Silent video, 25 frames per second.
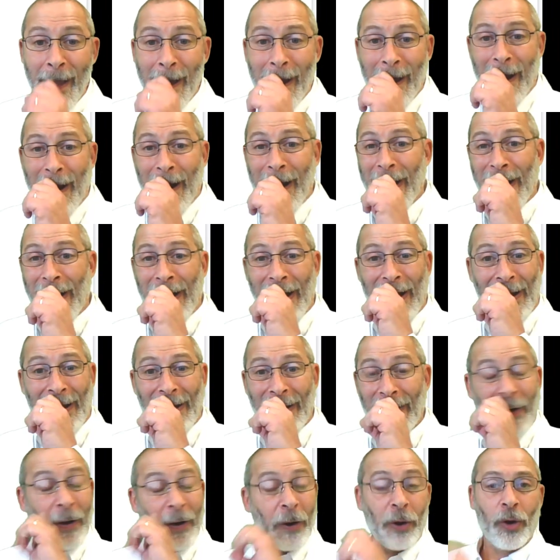All right,
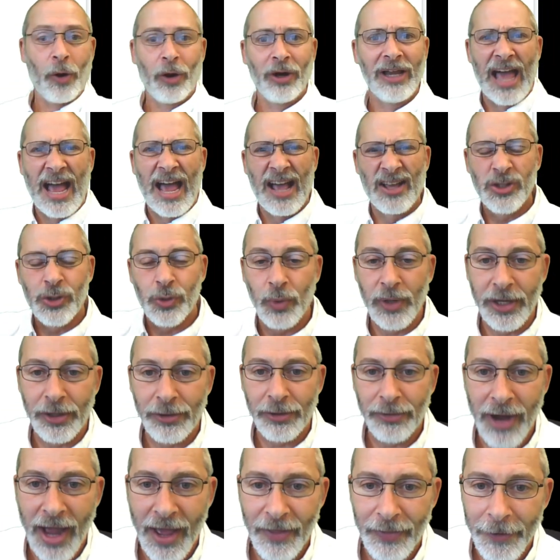or last
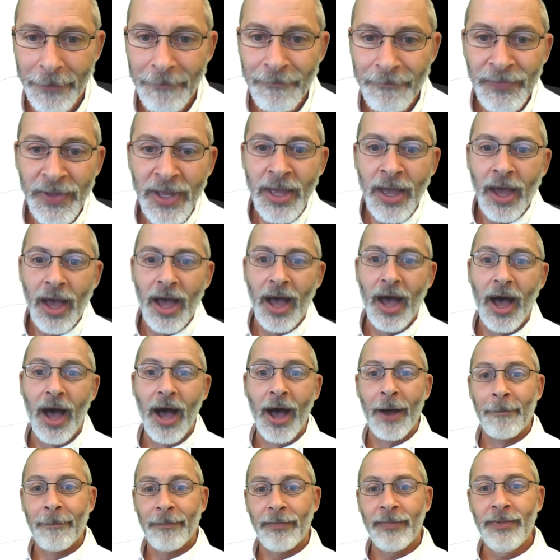week rather.
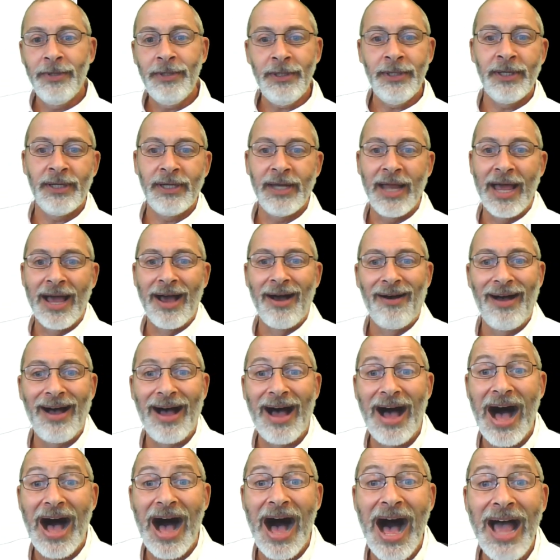Now,
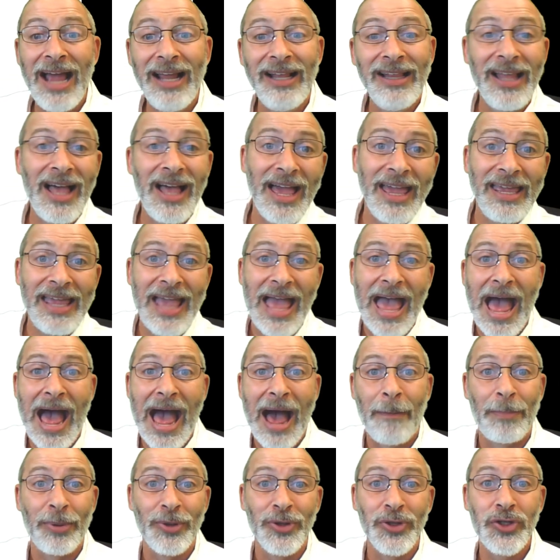I like
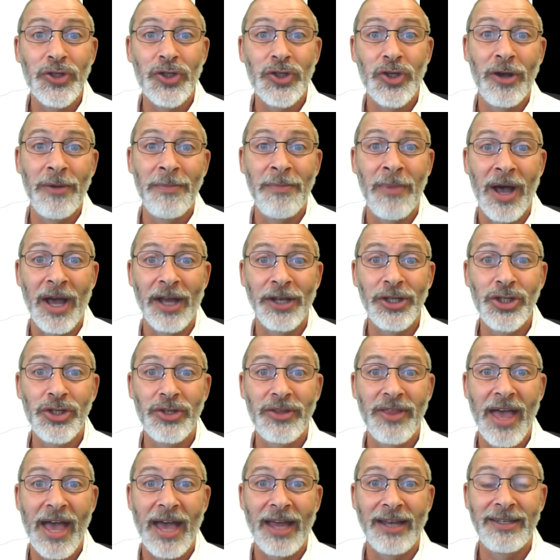apples so
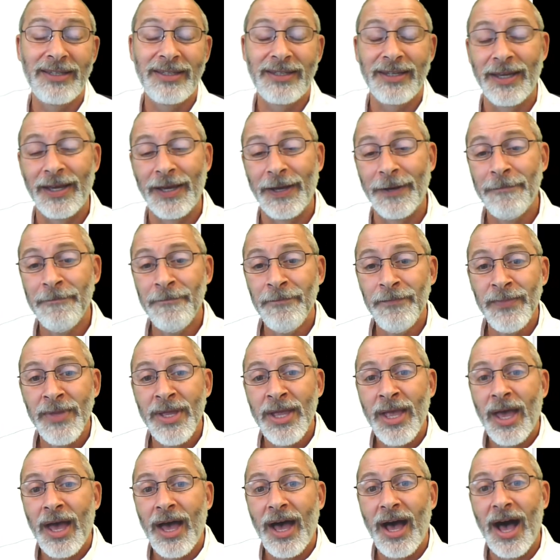much that if
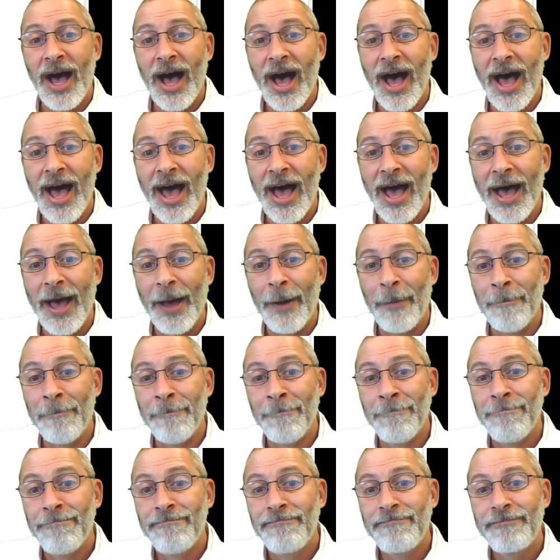
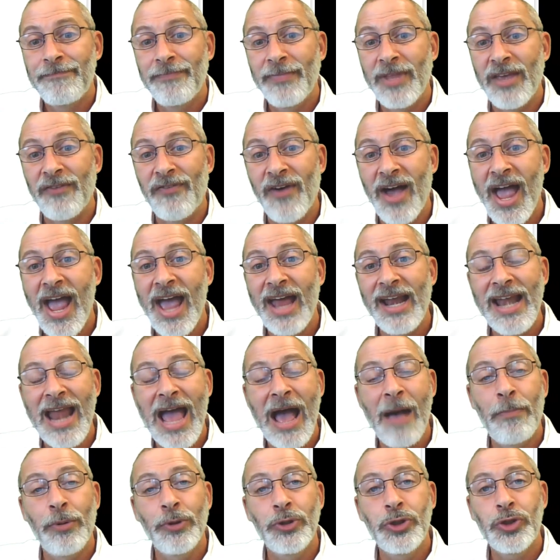I had an
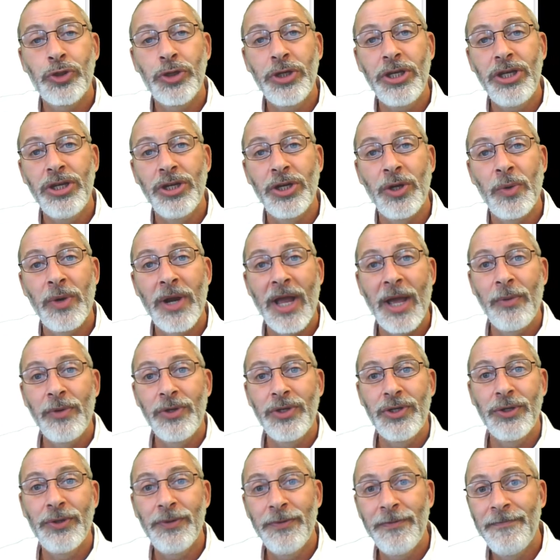apple tree, you know what I
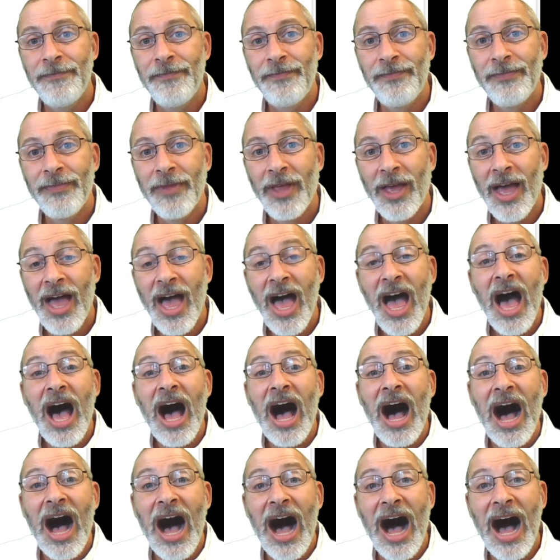would do?
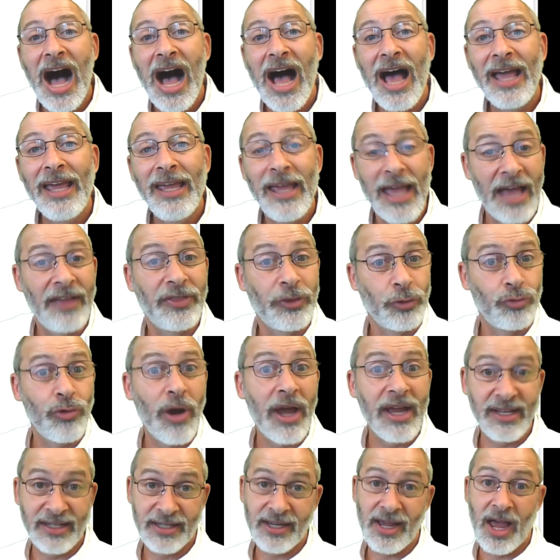At the
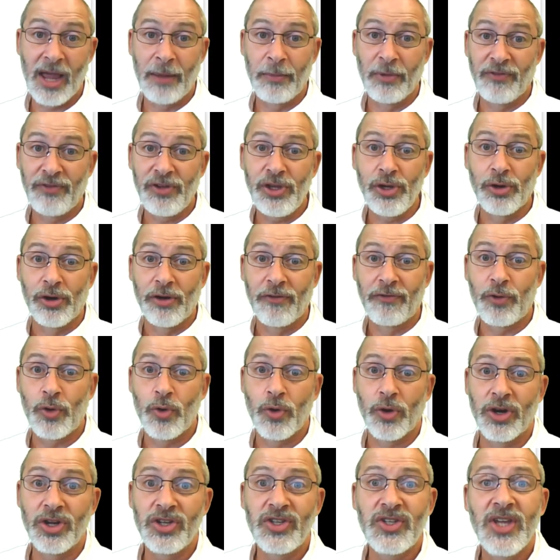right time of year, of
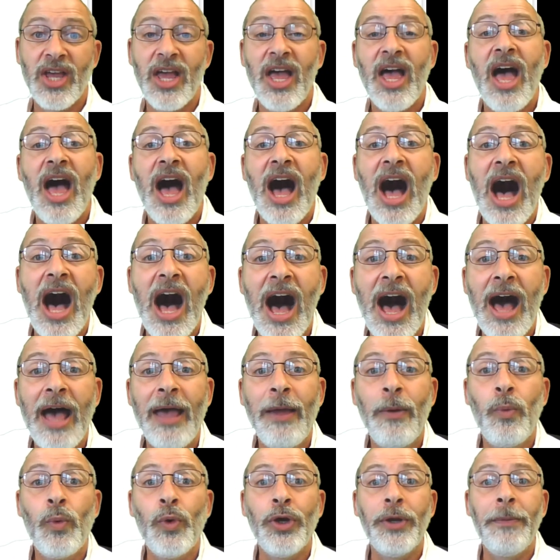course,
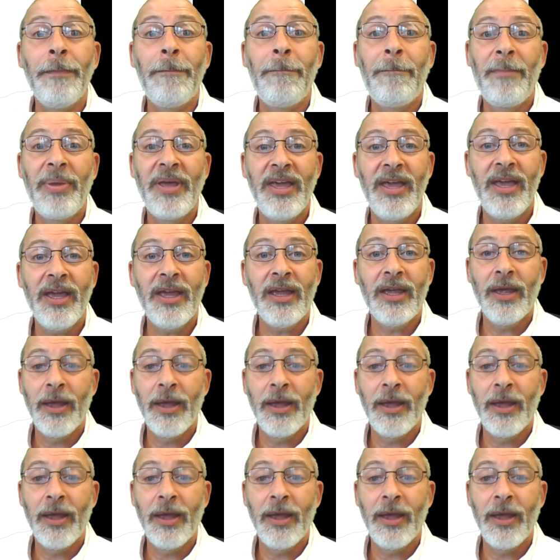I would pick